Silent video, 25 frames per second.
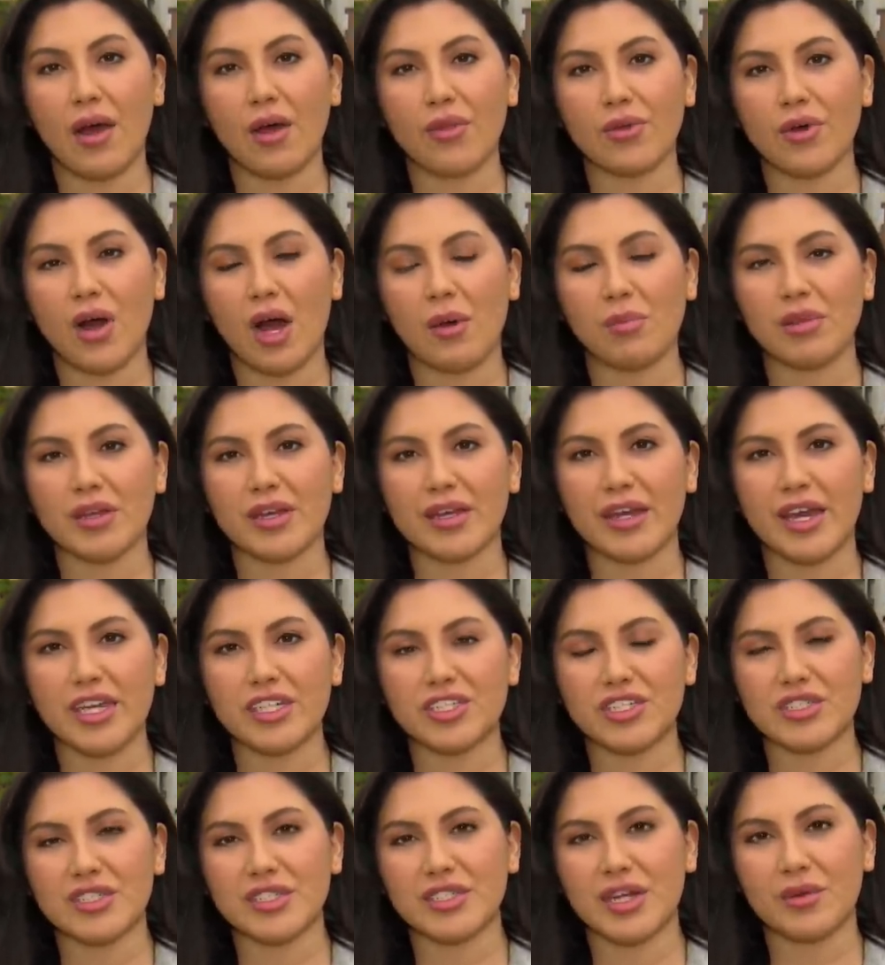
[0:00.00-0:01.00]
health
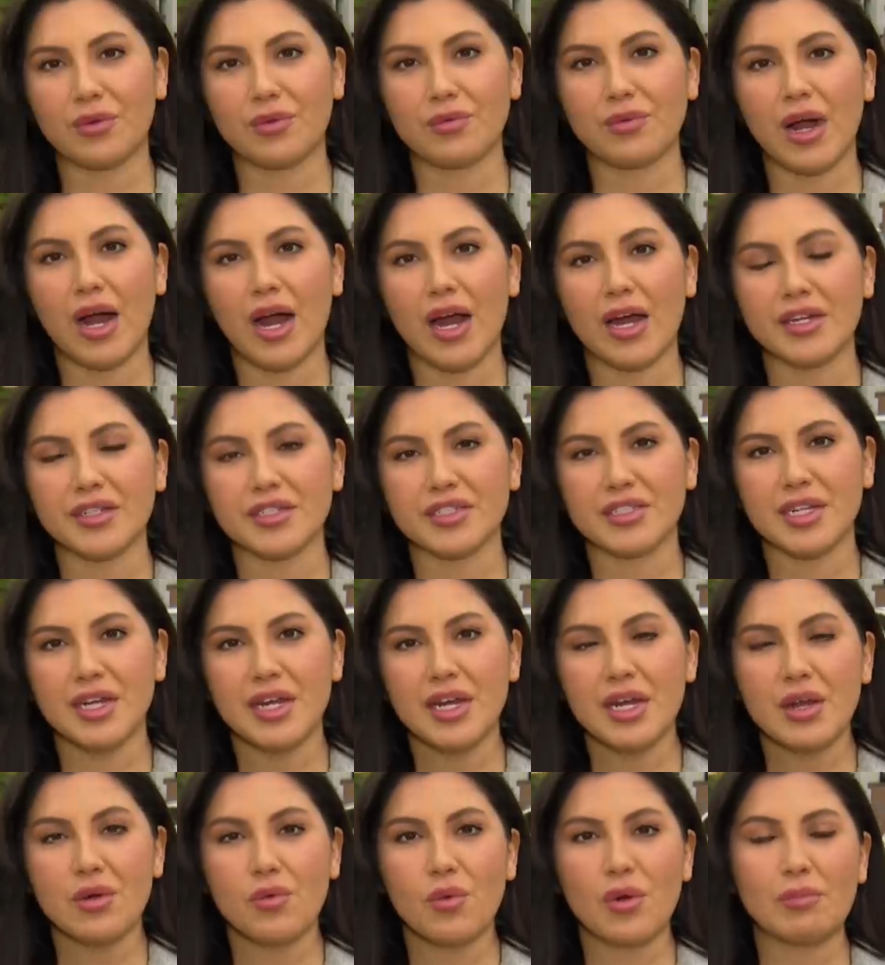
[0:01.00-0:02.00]
complications that arise
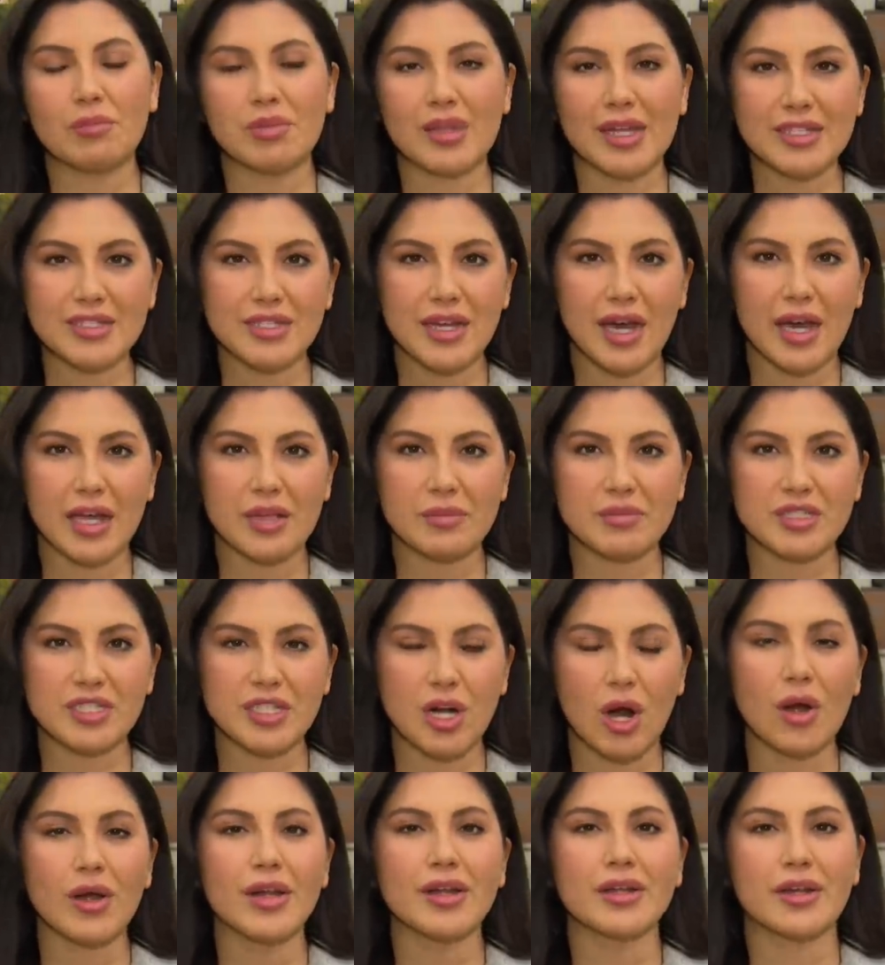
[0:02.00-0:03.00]
when blood types
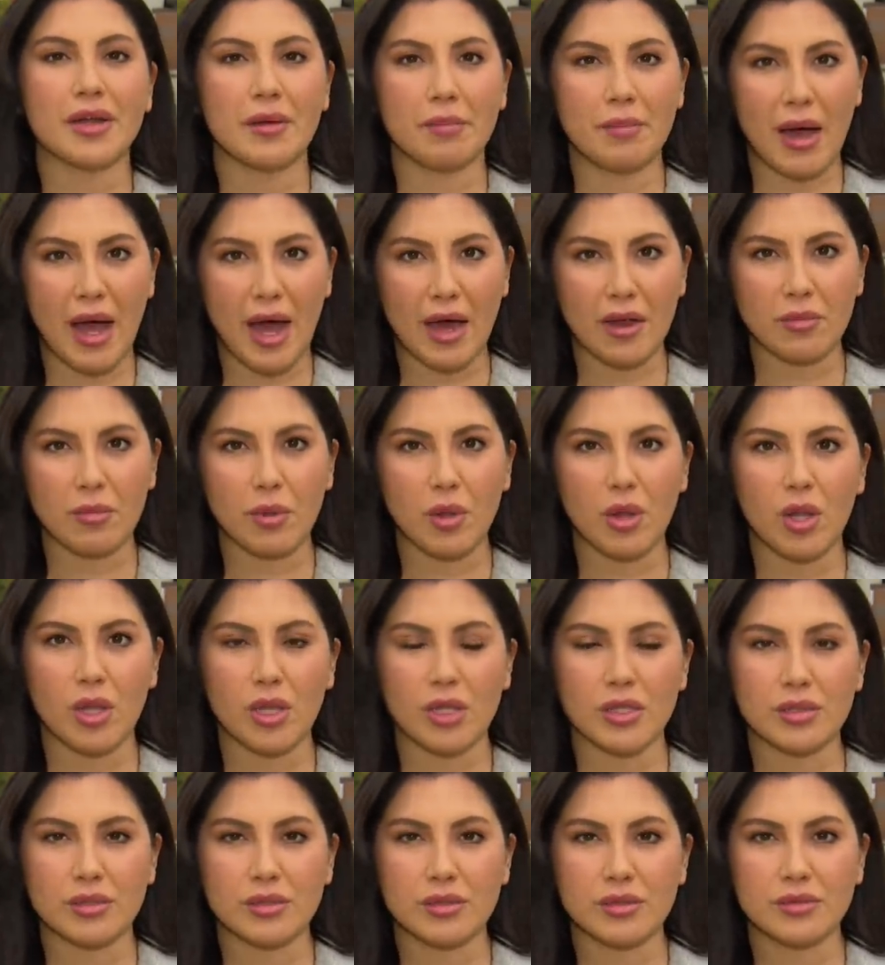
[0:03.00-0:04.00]
are incompatible.
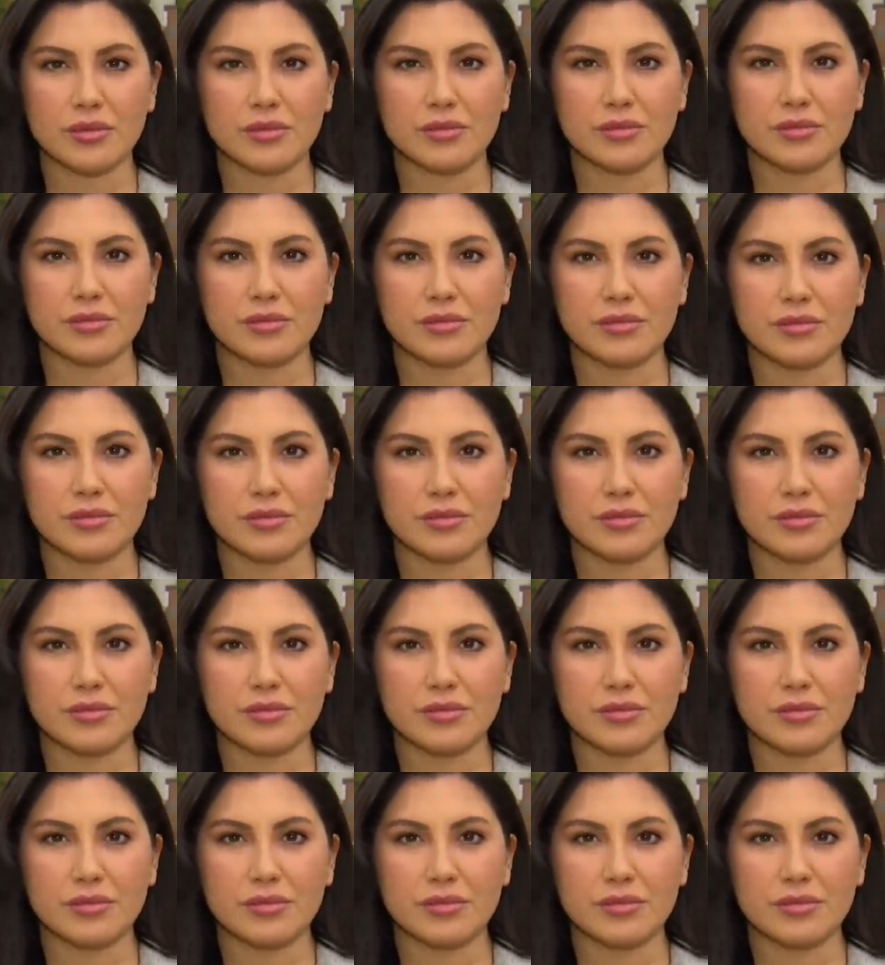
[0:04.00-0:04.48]
The